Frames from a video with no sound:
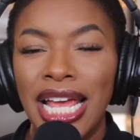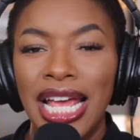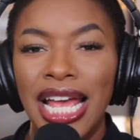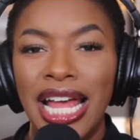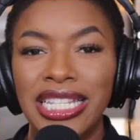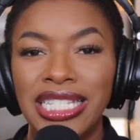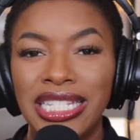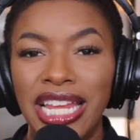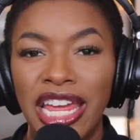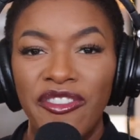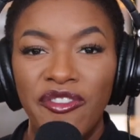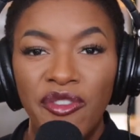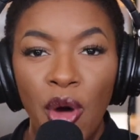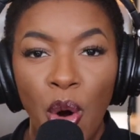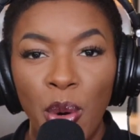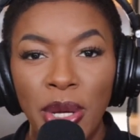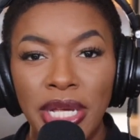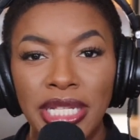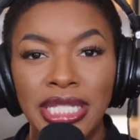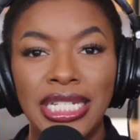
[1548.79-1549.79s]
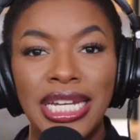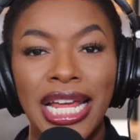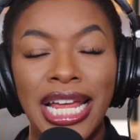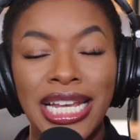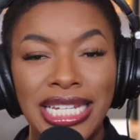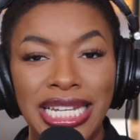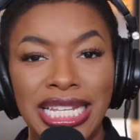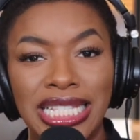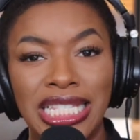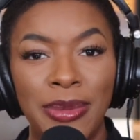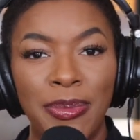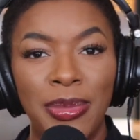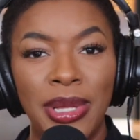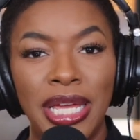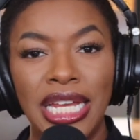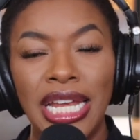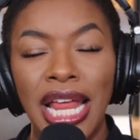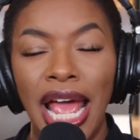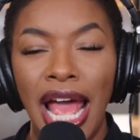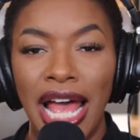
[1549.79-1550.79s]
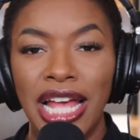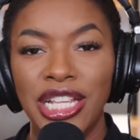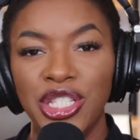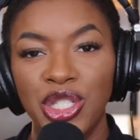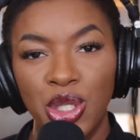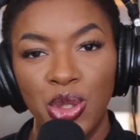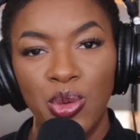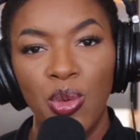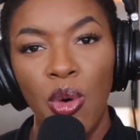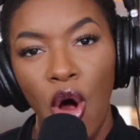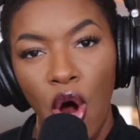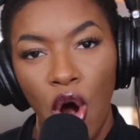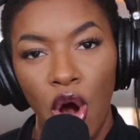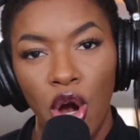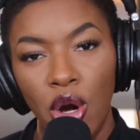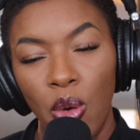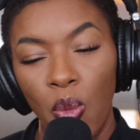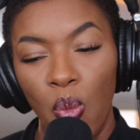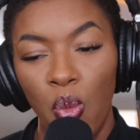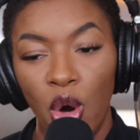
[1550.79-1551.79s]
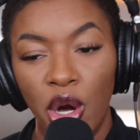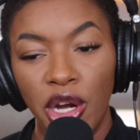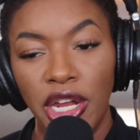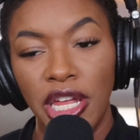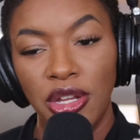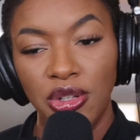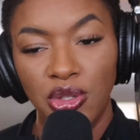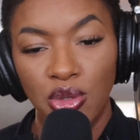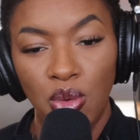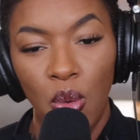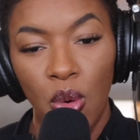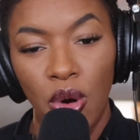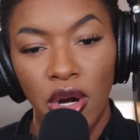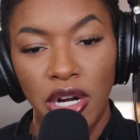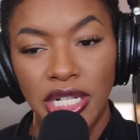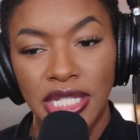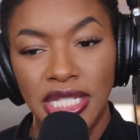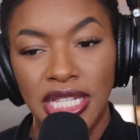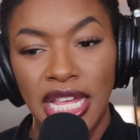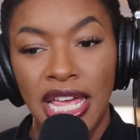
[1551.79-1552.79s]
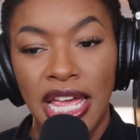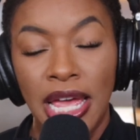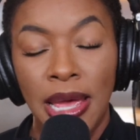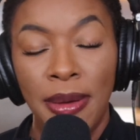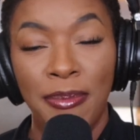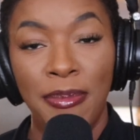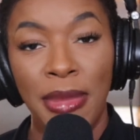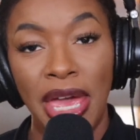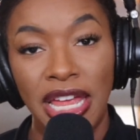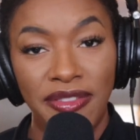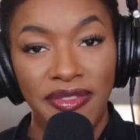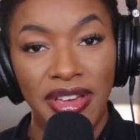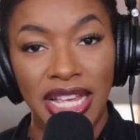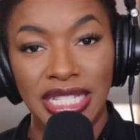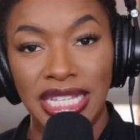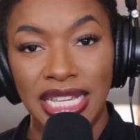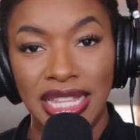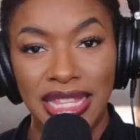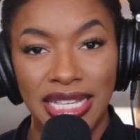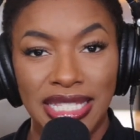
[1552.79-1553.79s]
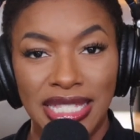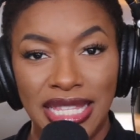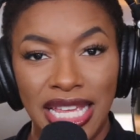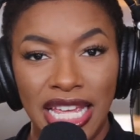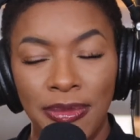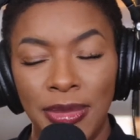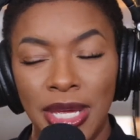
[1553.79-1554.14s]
and stay focused and disciplined as you are working towards manifesting this thing.